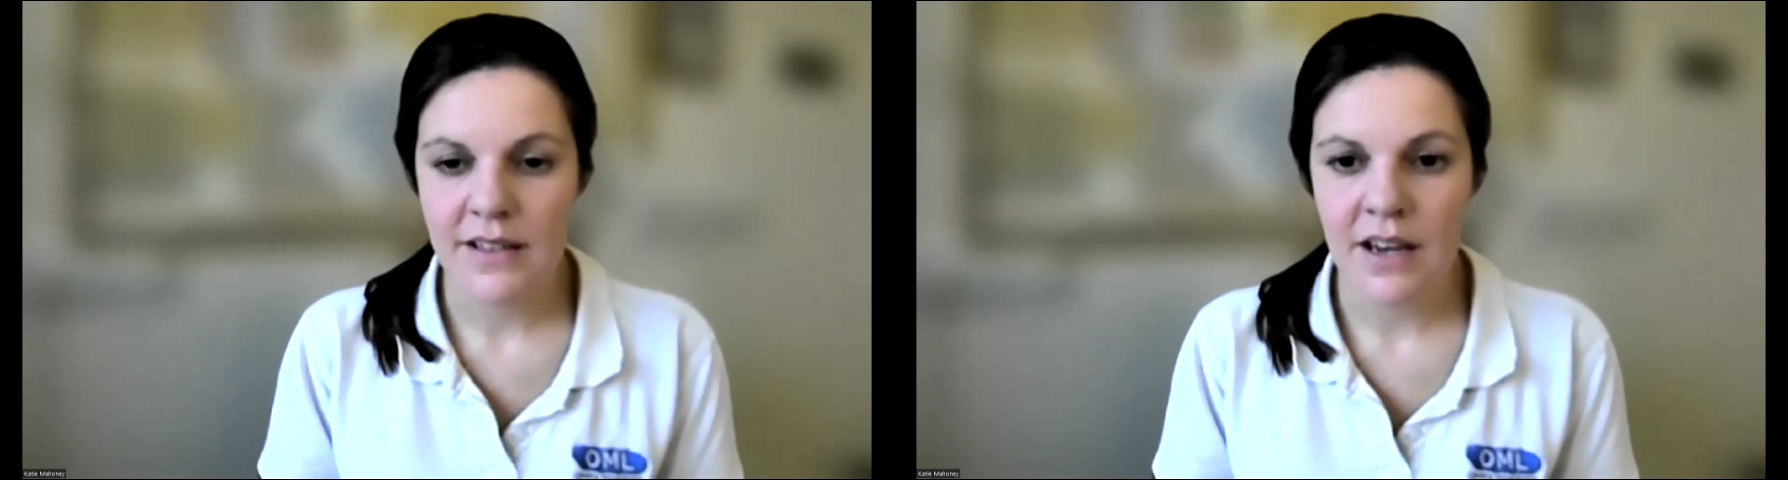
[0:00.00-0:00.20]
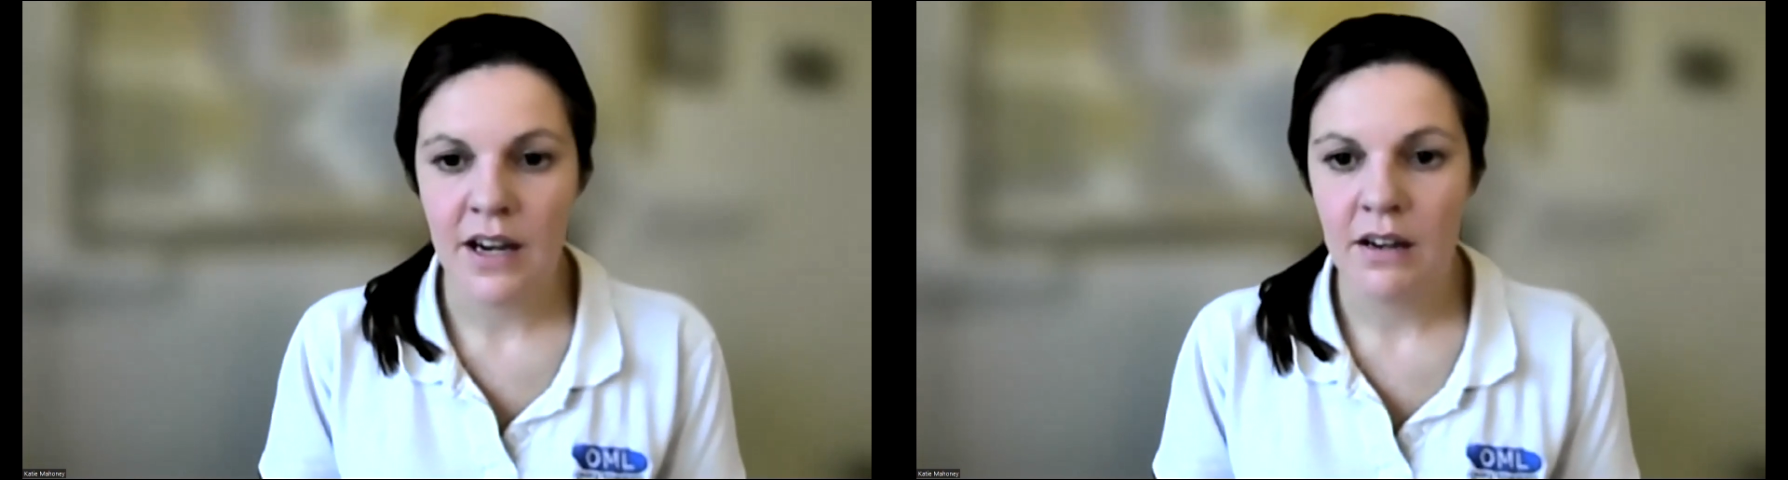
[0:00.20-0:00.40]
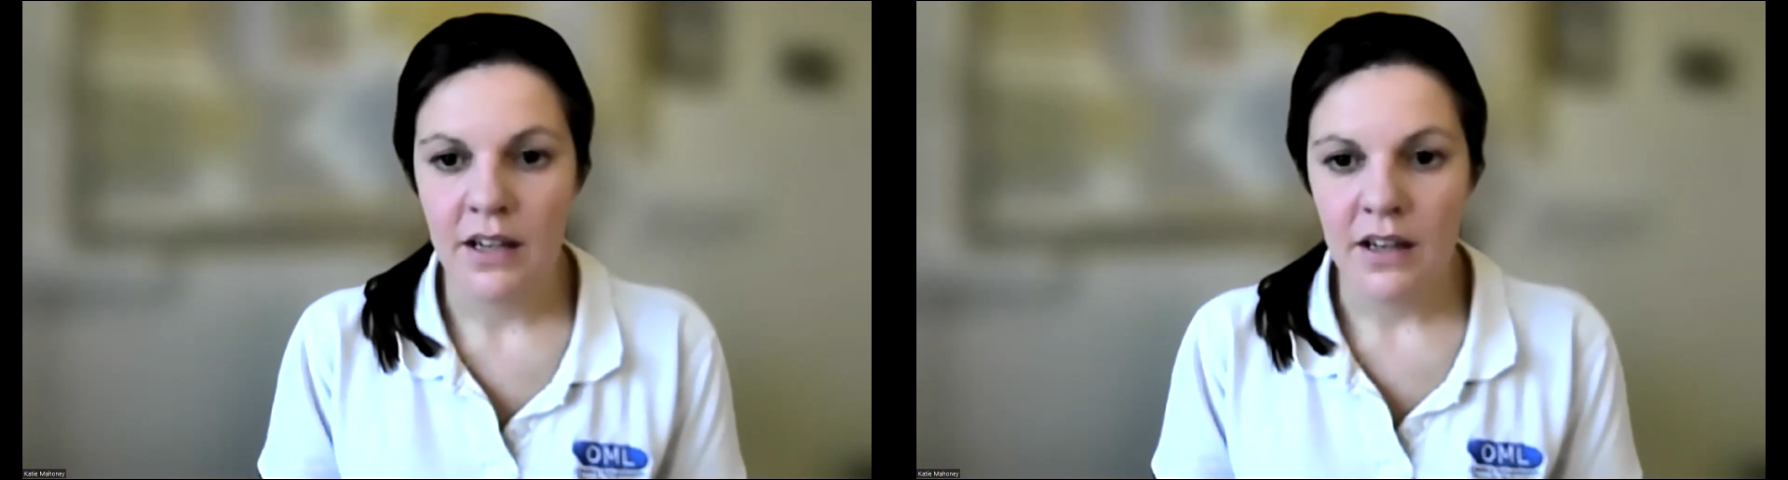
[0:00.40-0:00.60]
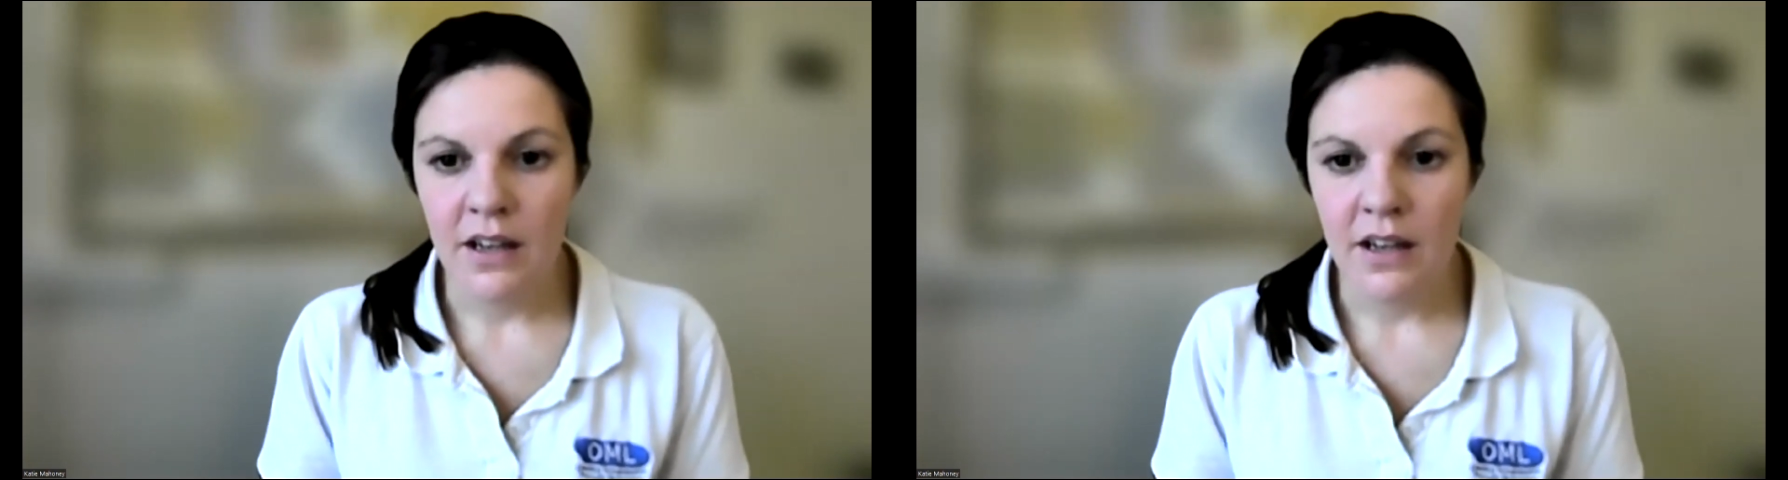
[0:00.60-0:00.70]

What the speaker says: So